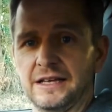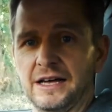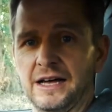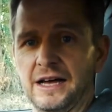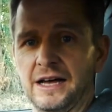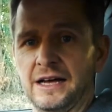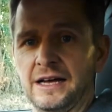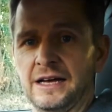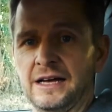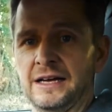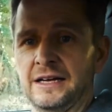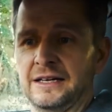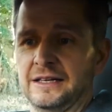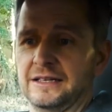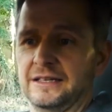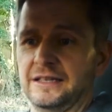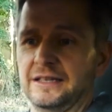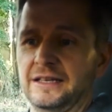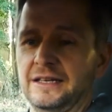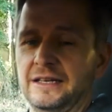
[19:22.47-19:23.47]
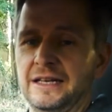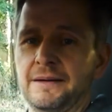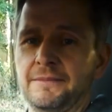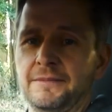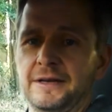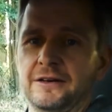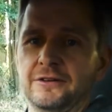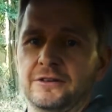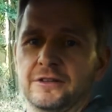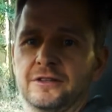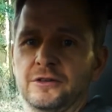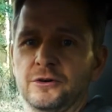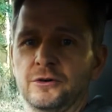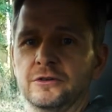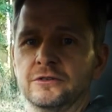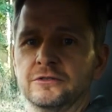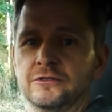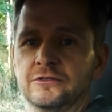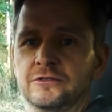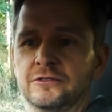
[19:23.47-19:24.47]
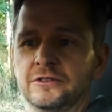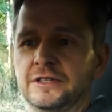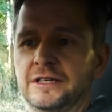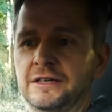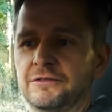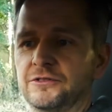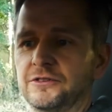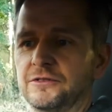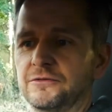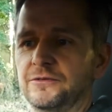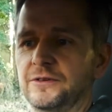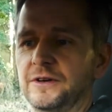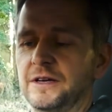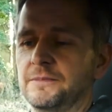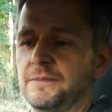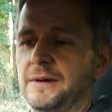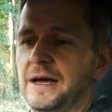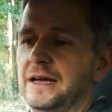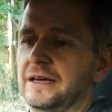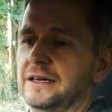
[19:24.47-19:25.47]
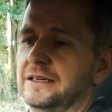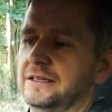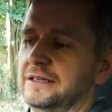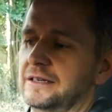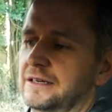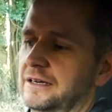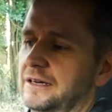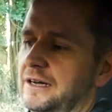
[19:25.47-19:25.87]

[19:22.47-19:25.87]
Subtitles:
Let me know your thoughts. Give us some feedback.